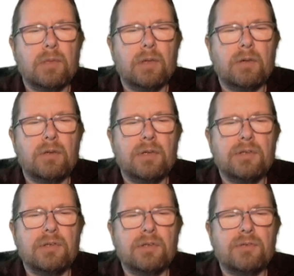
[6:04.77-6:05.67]
Our
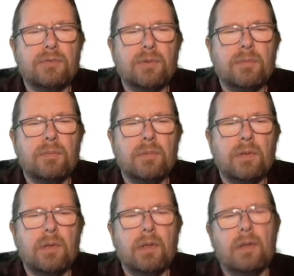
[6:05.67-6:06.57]
distance from
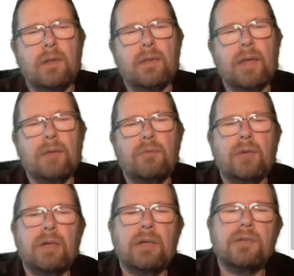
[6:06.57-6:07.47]
that
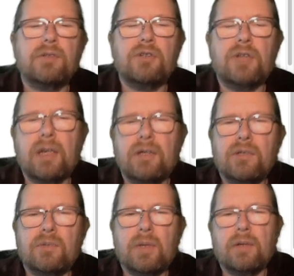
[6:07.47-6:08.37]
ring doesn't change
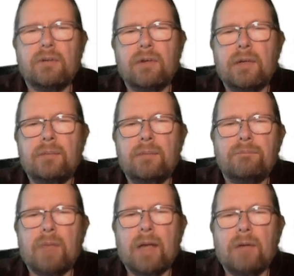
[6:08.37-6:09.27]
as we integrate
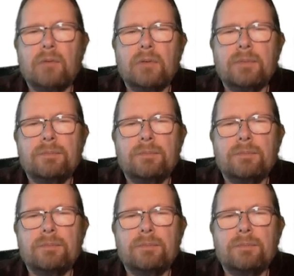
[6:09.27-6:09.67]
outward.